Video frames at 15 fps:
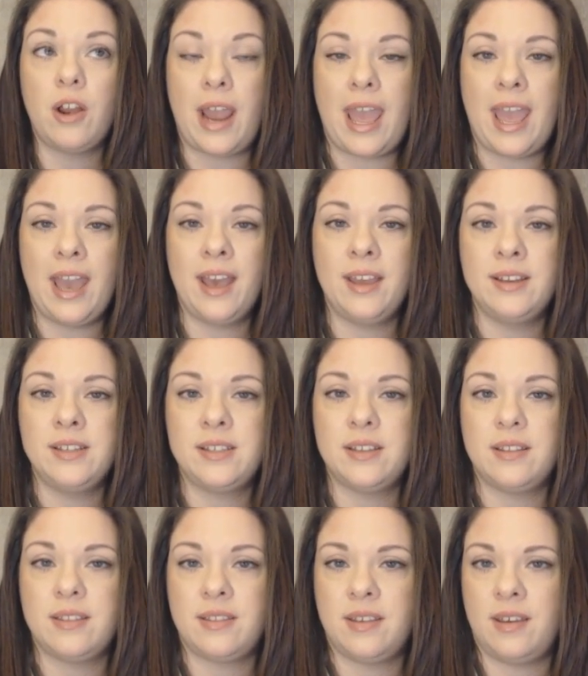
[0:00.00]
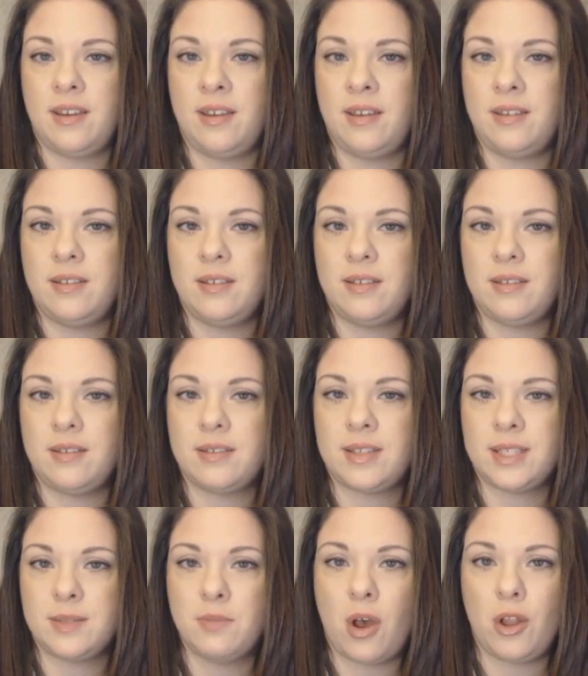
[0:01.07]
and the
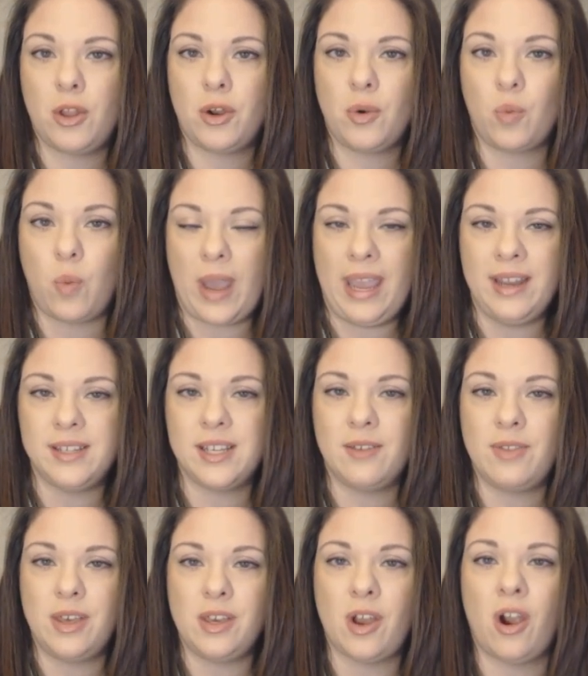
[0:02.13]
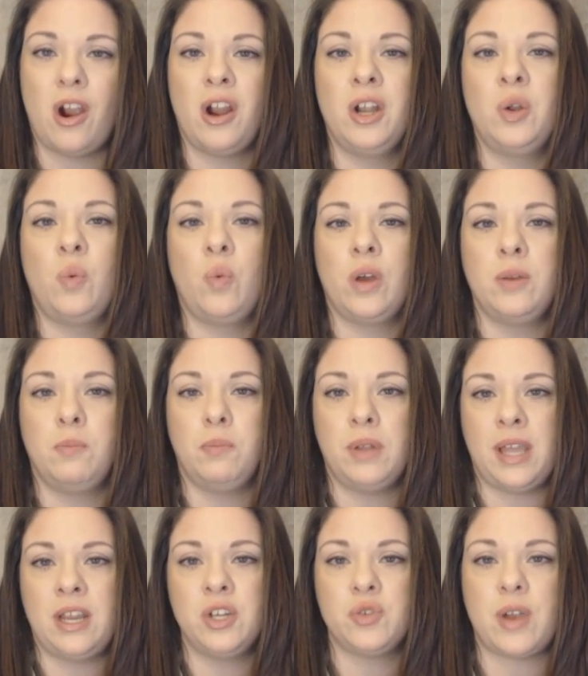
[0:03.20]
smaller weight of the yarn would
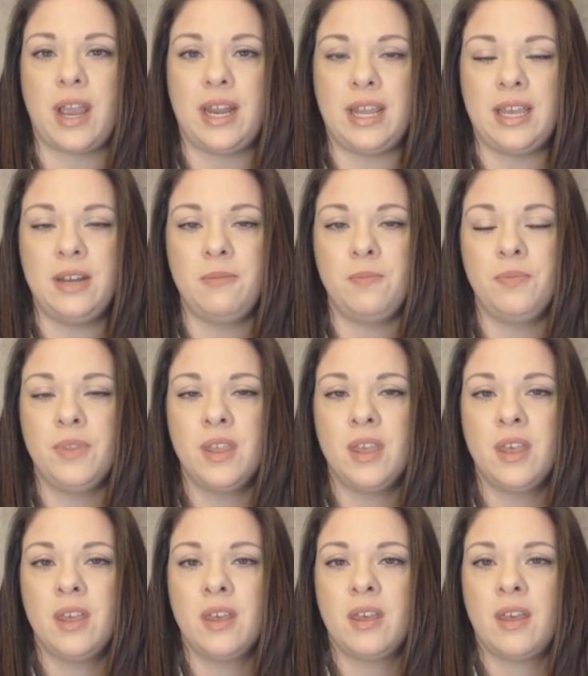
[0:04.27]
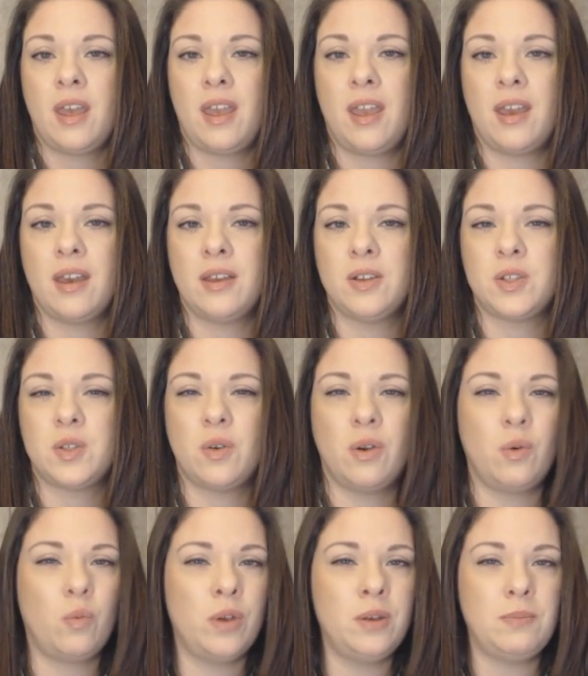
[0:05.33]
blend right in, and so
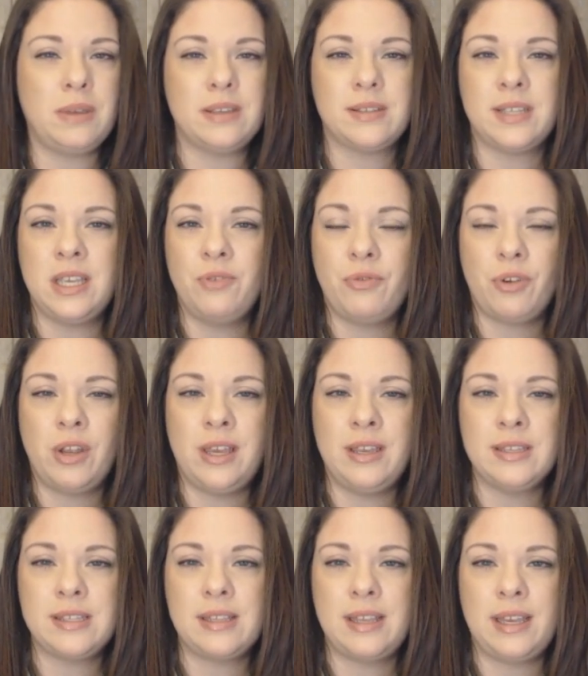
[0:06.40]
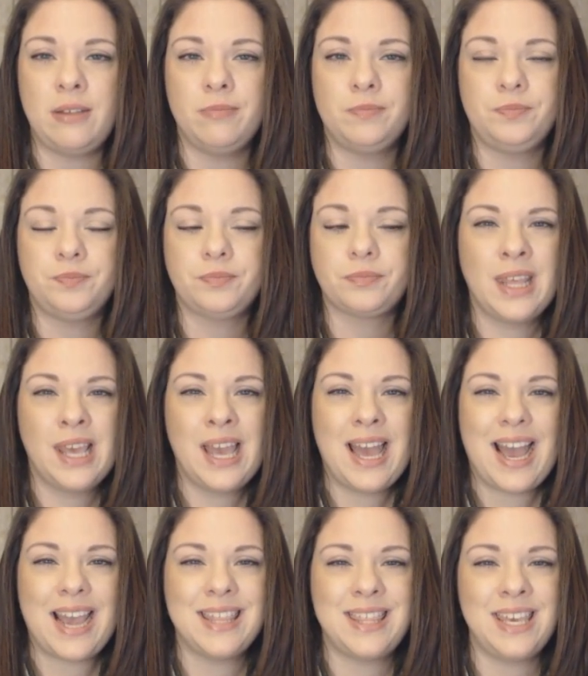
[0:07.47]
it wouldn't be seen very easily.
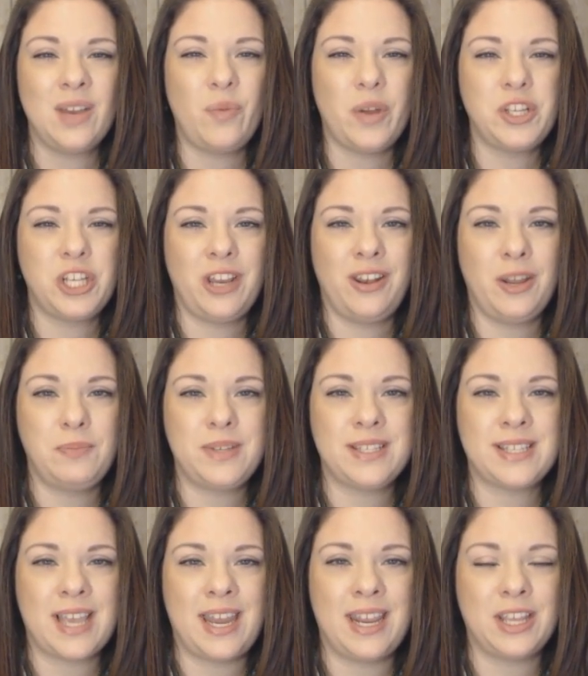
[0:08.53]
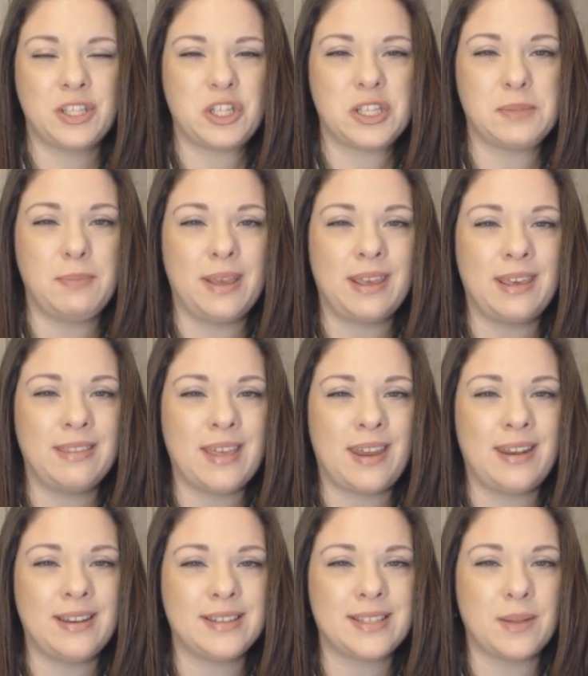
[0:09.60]
I think what you end up deciding is just making
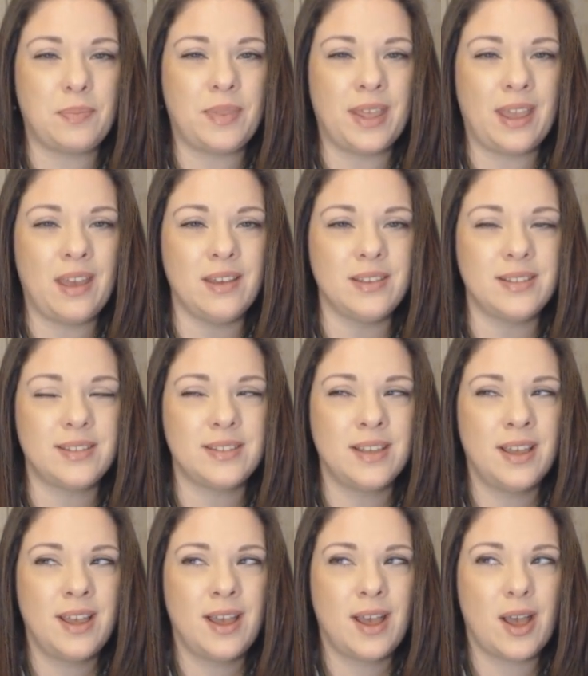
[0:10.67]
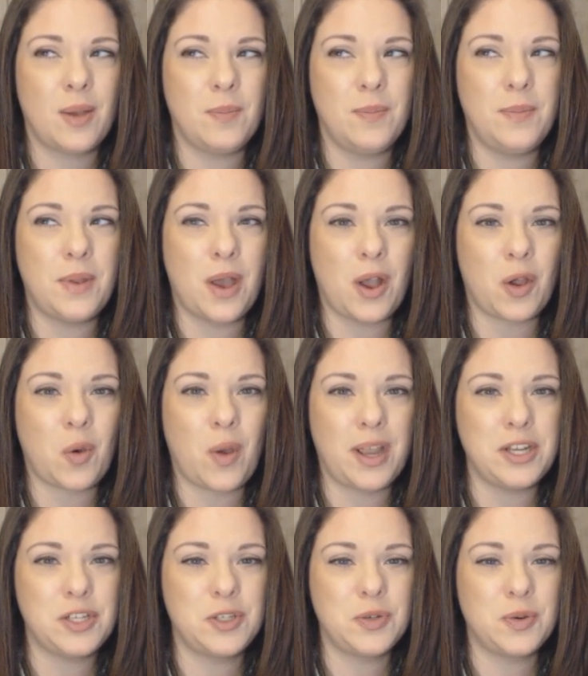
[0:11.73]
that into something else. I'm not
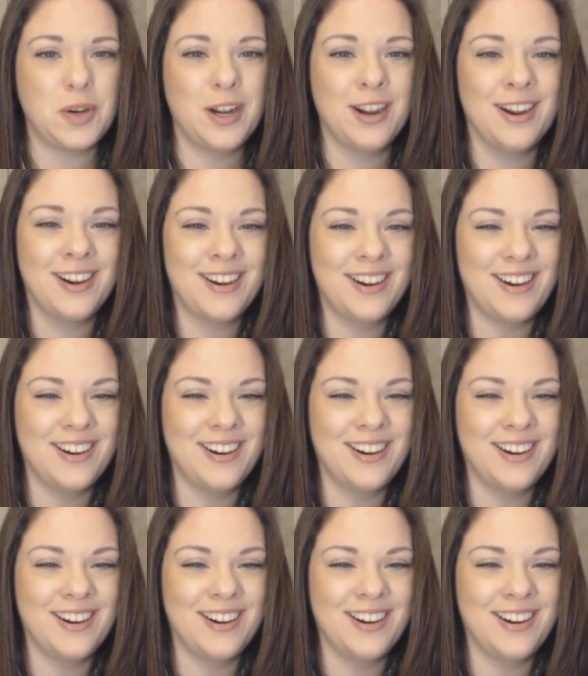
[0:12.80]
quite sure.